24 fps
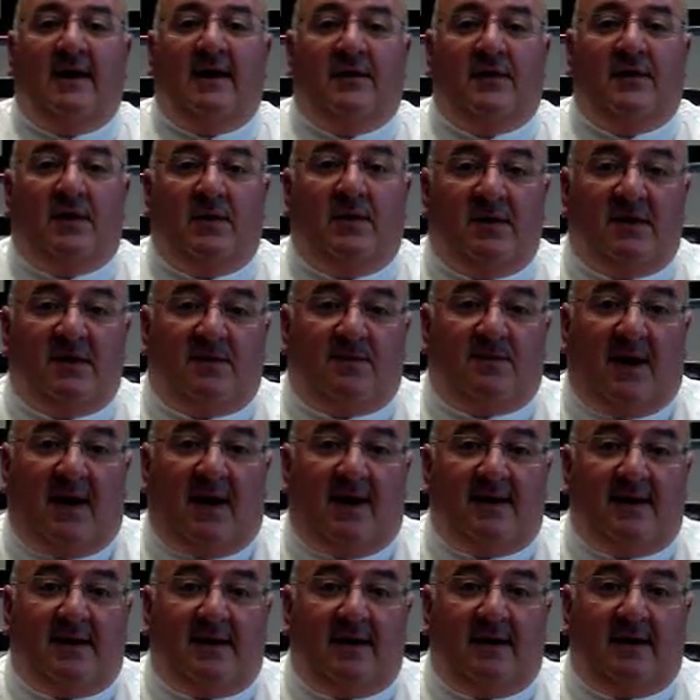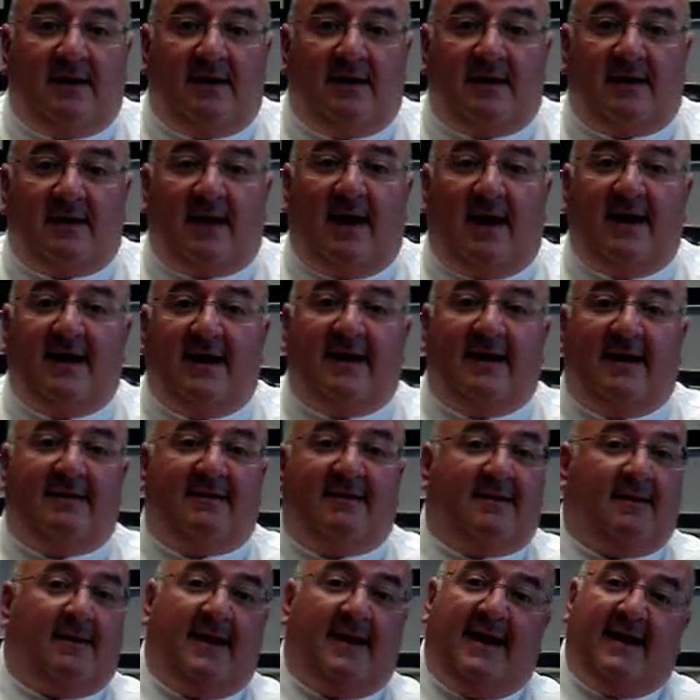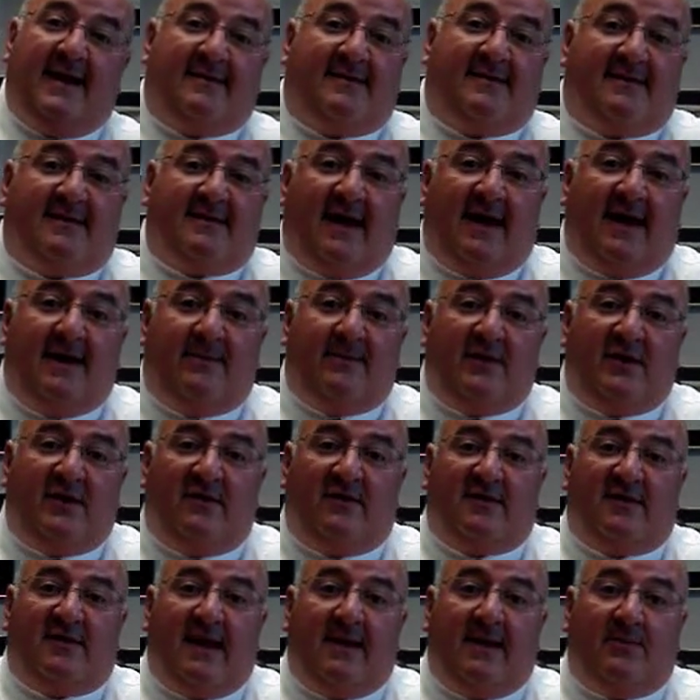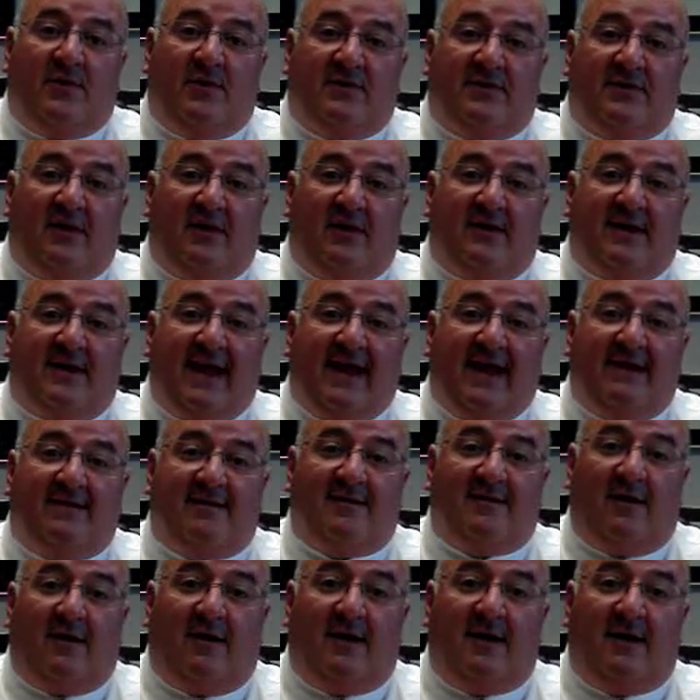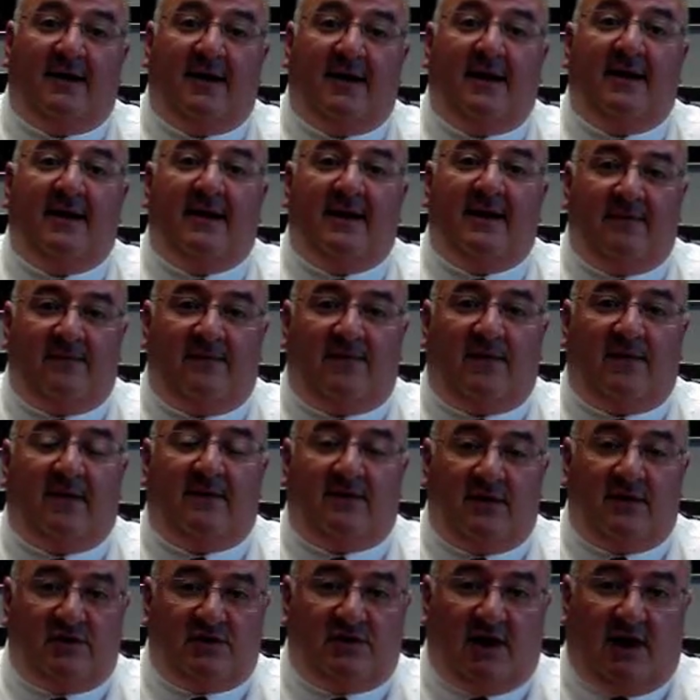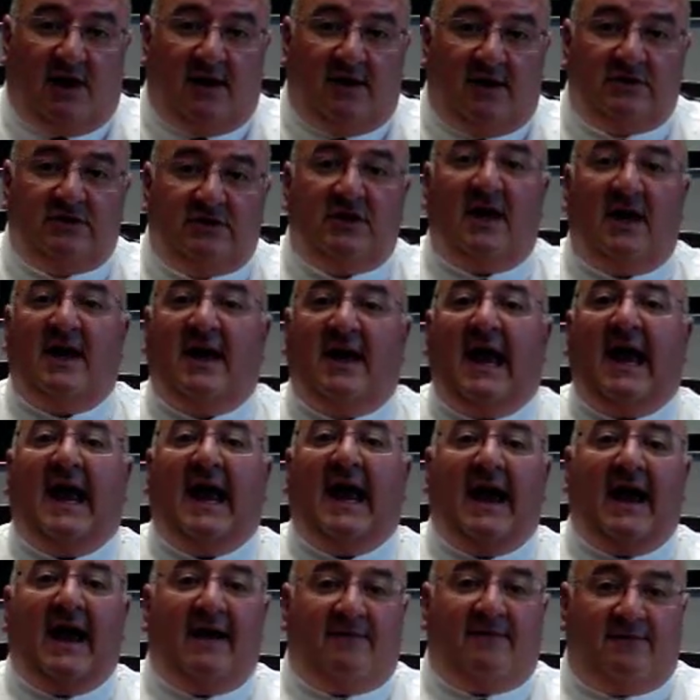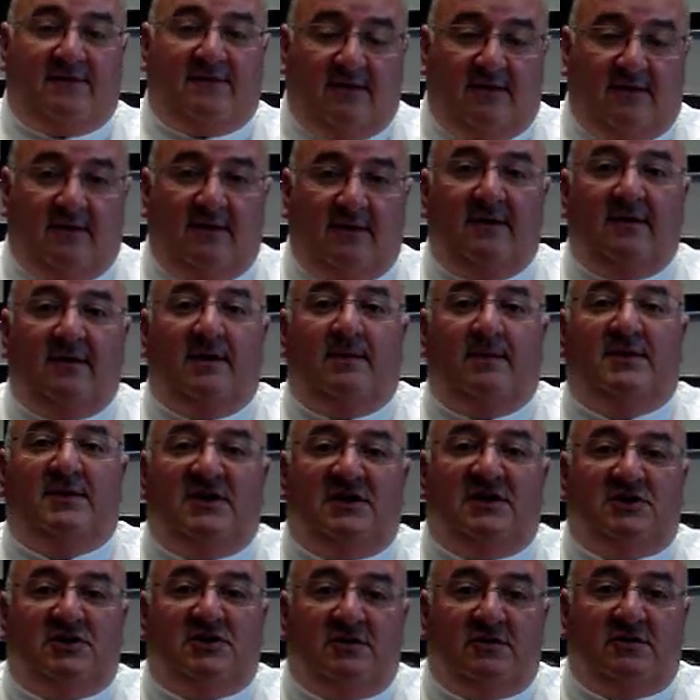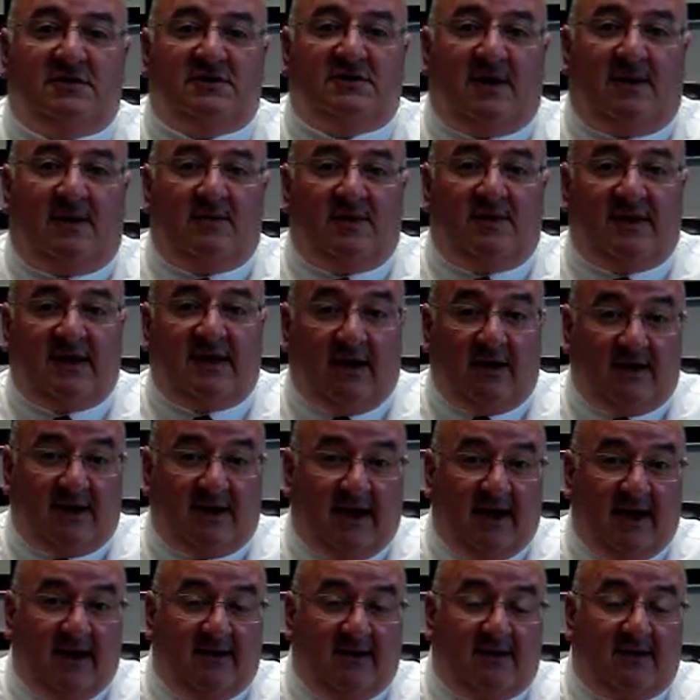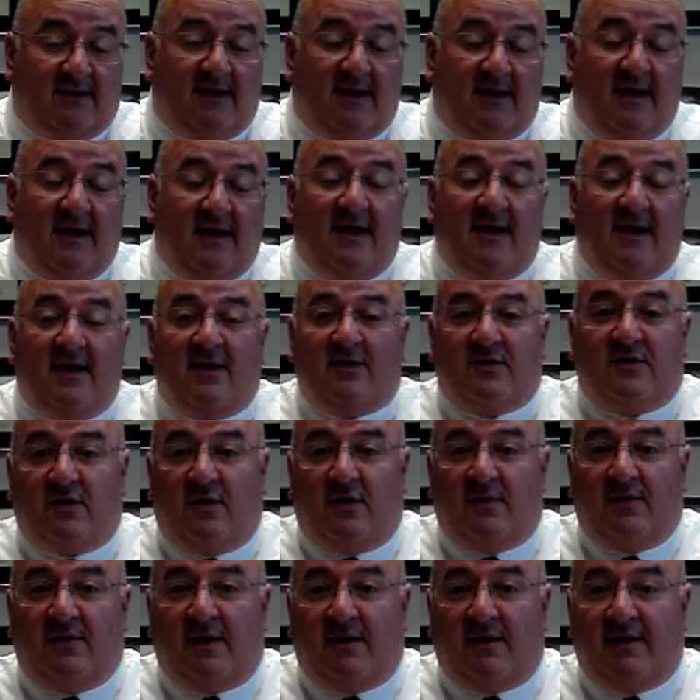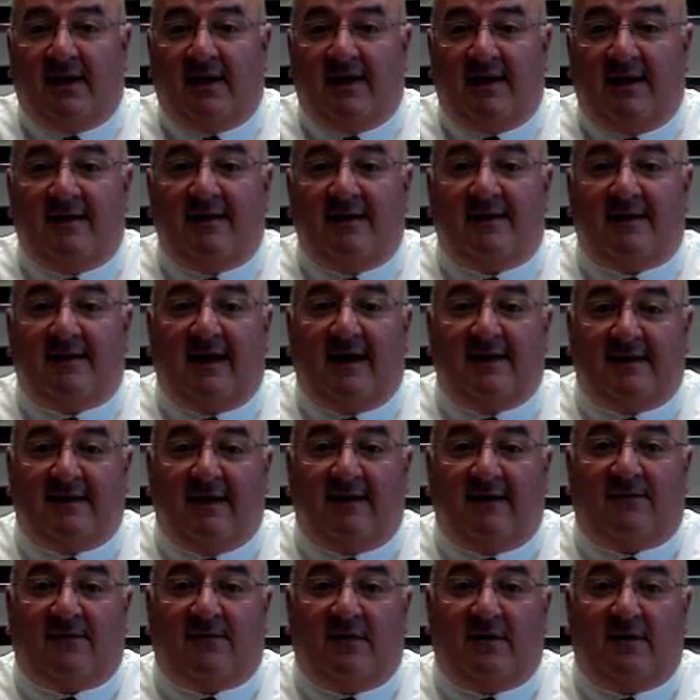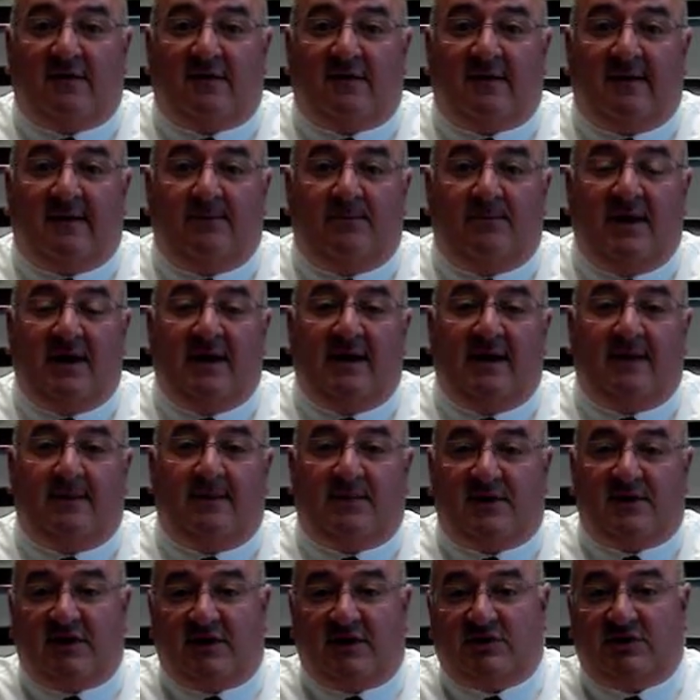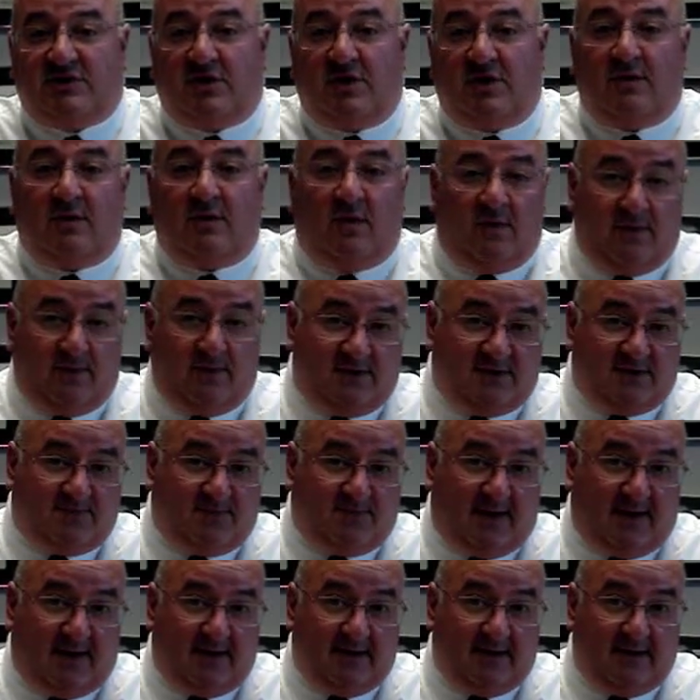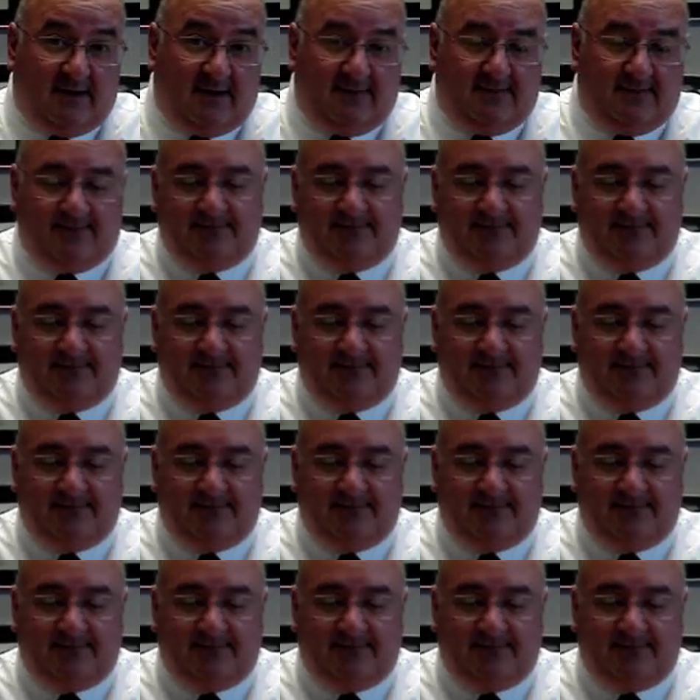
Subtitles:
The respondent kind of gets the last say because they put their case on in front of the judge after the petitioner is done with their case. So there is a difference in being the petitioner or the respondent.